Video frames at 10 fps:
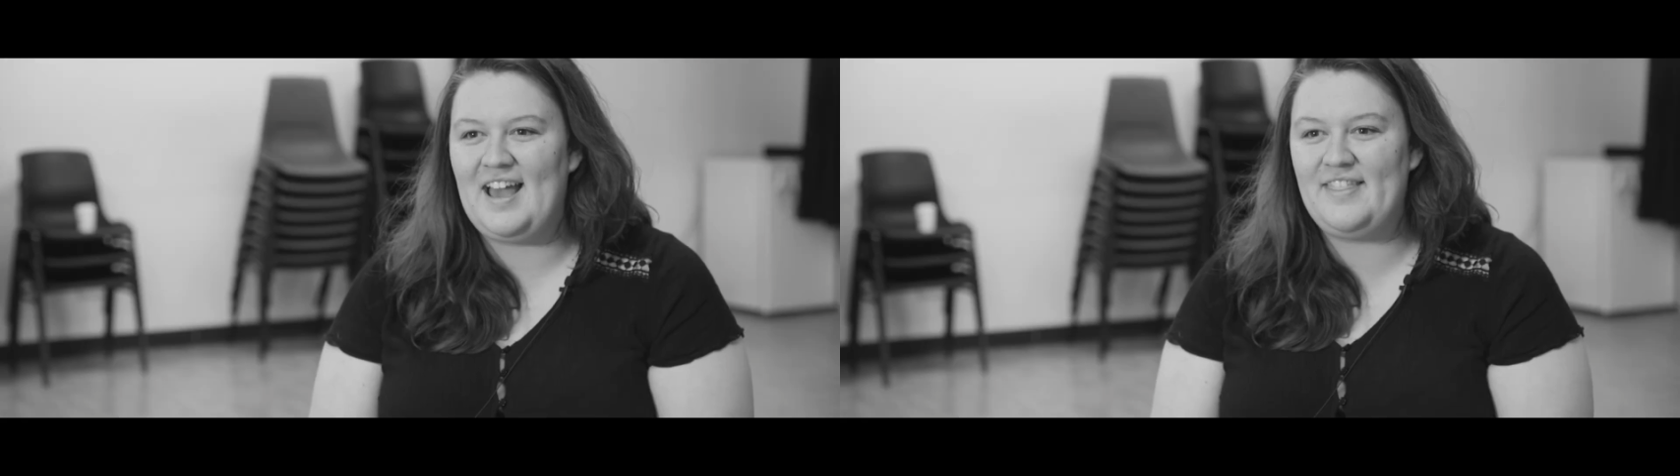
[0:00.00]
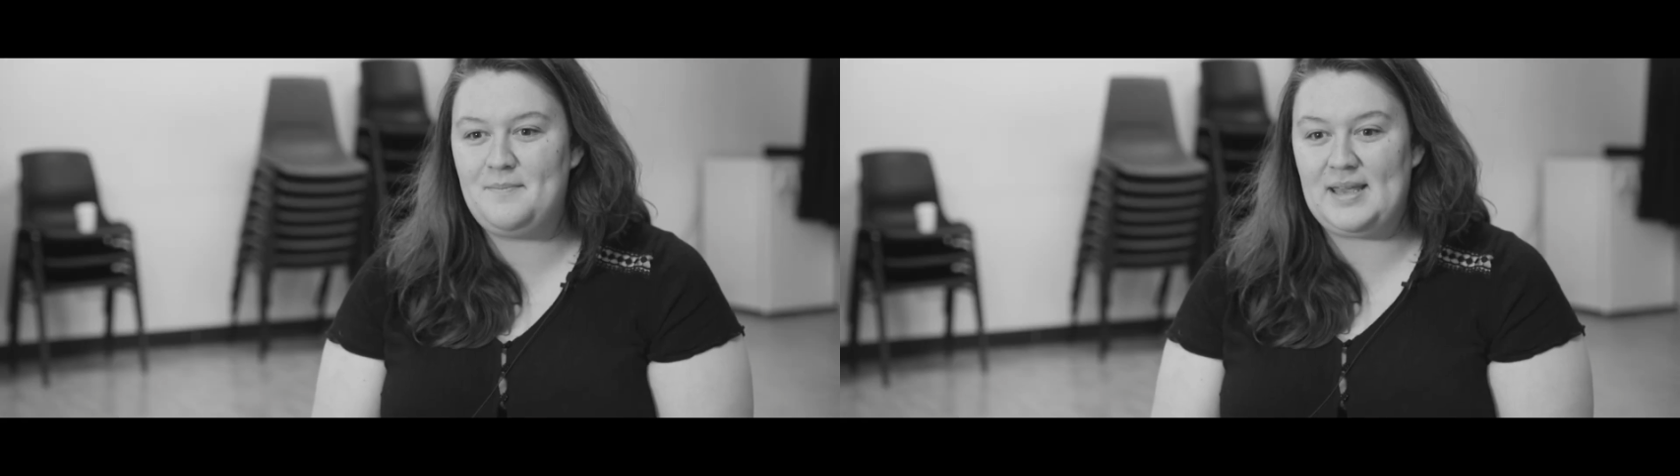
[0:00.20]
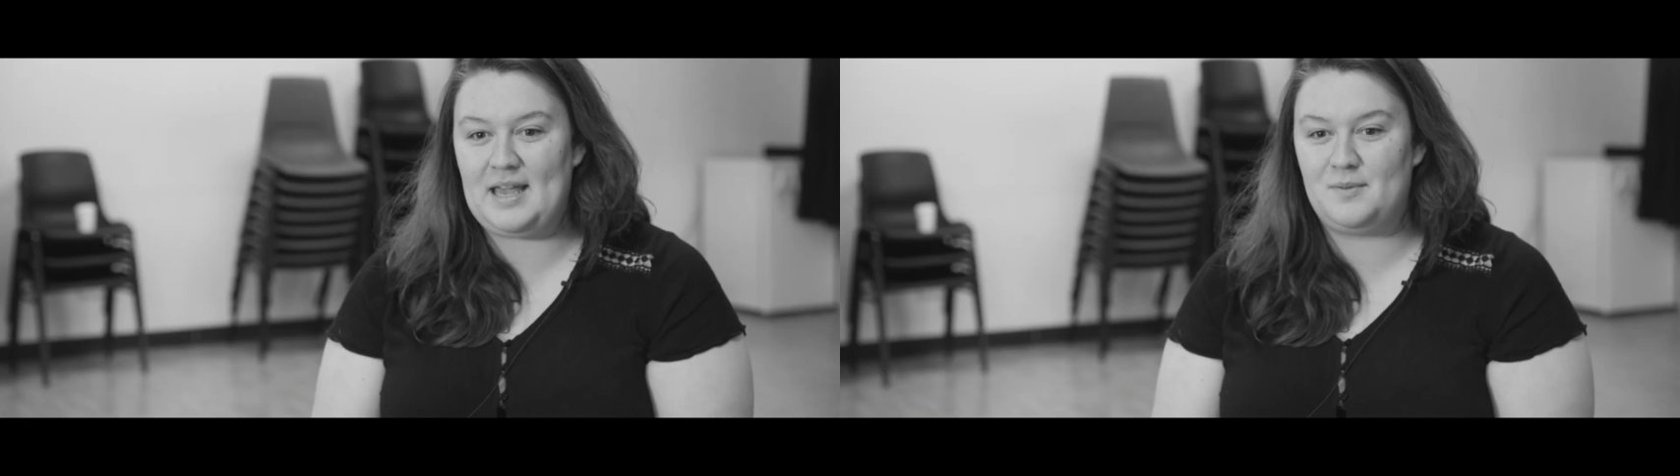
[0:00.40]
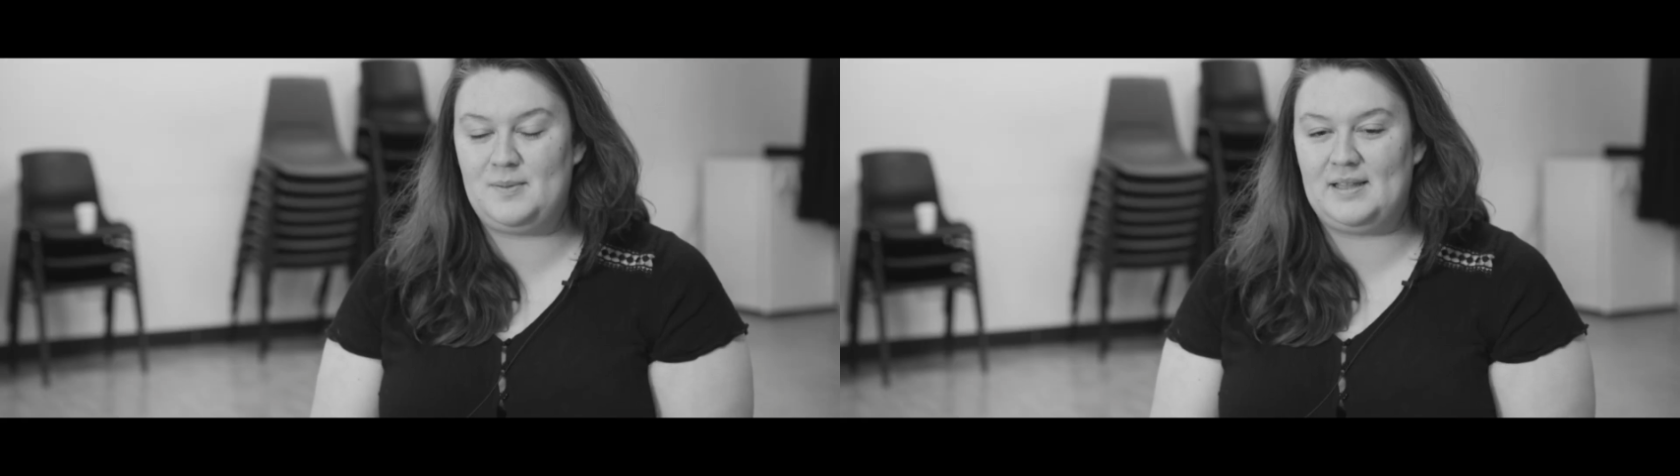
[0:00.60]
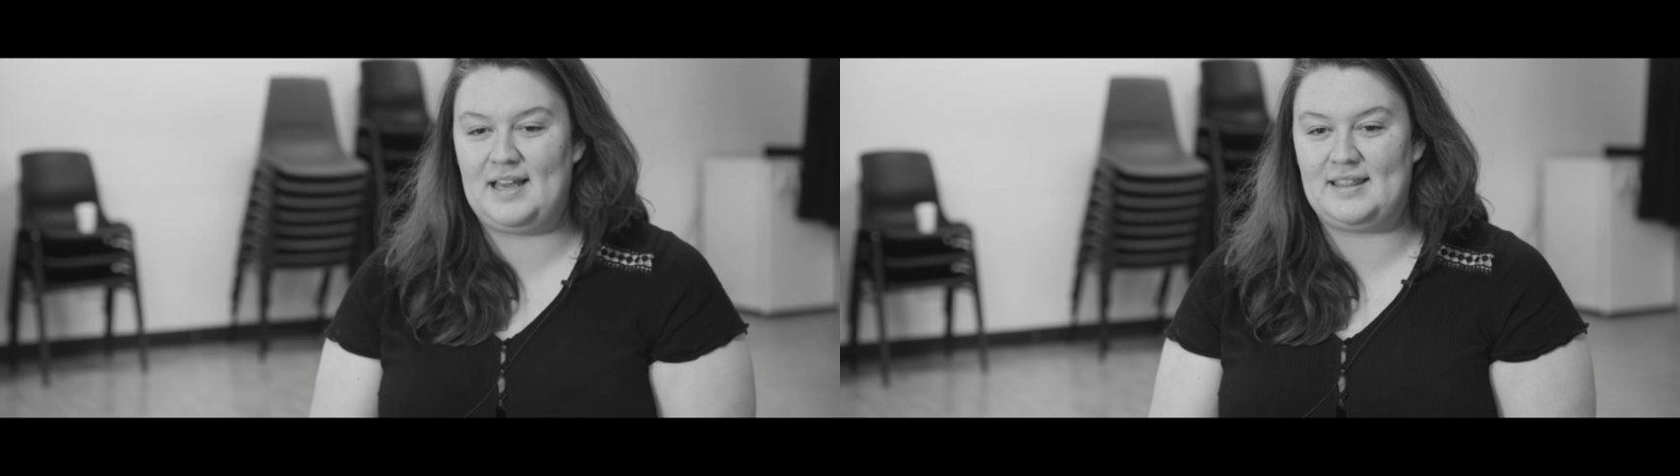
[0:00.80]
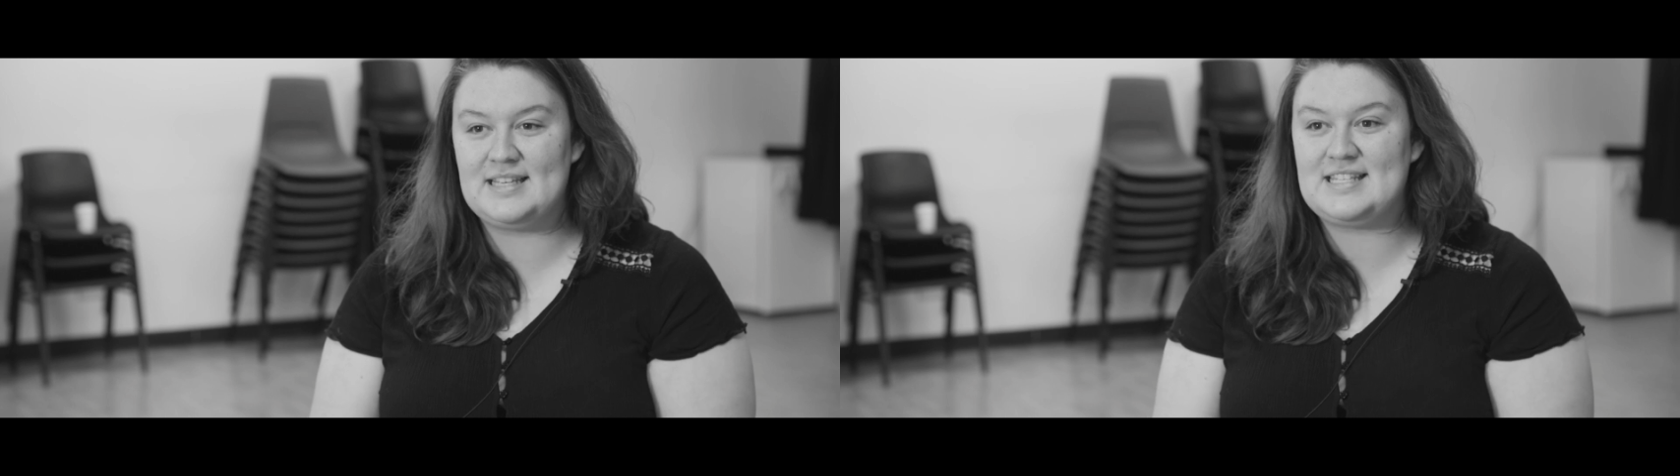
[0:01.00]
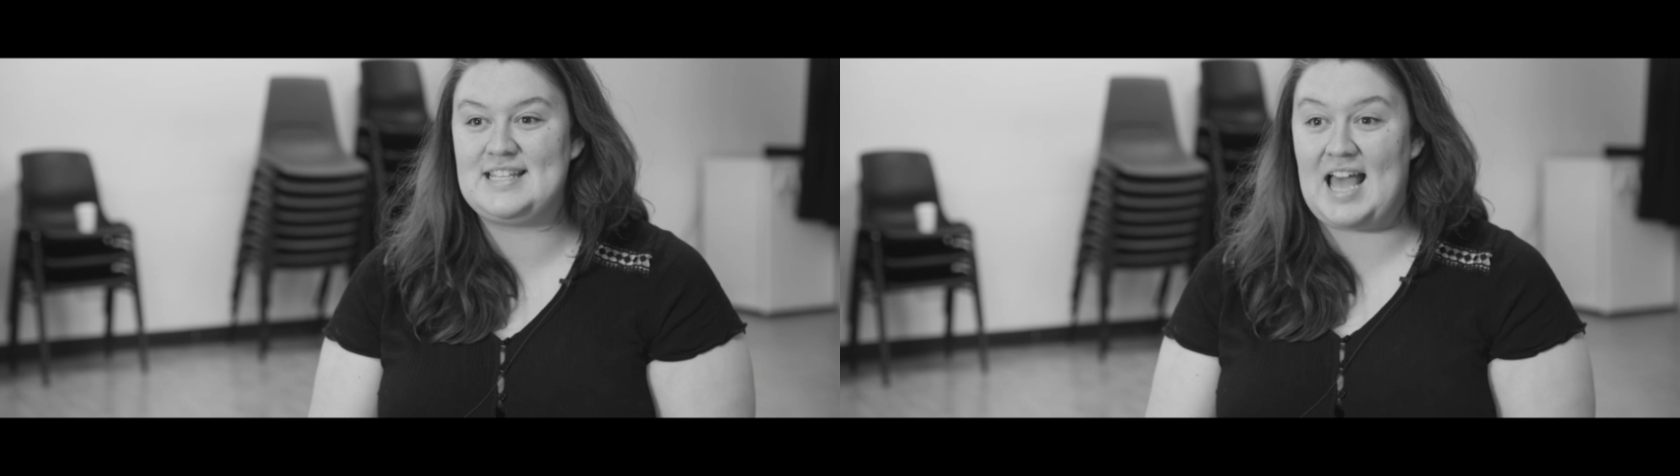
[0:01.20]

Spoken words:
And then being able to be like, this is